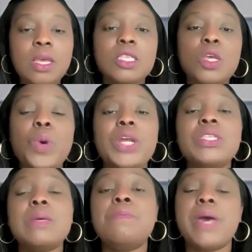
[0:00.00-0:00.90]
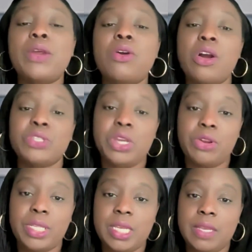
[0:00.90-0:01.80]
So, what are some better
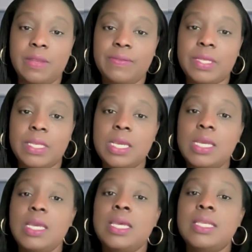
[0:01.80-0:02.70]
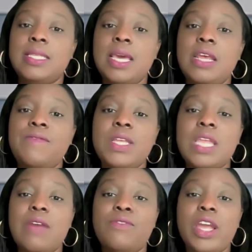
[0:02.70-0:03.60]
alternatives? Instead of a
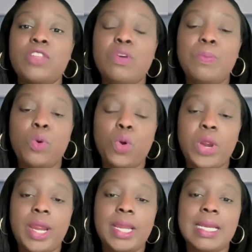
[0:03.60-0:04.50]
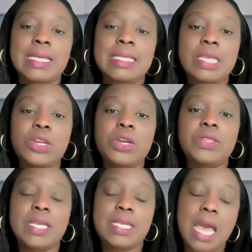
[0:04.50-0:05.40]
direct report, consider
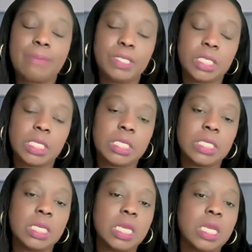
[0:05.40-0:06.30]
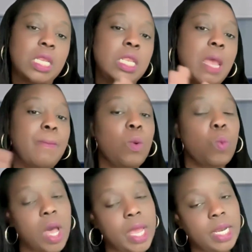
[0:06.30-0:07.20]
these options. Number
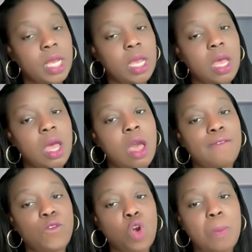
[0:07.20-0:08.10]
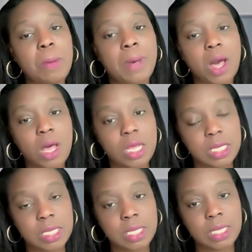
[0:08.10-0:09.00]
one, a former
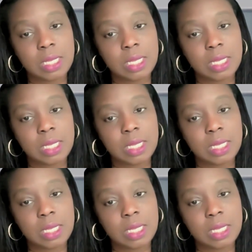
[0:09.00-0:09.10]
boss,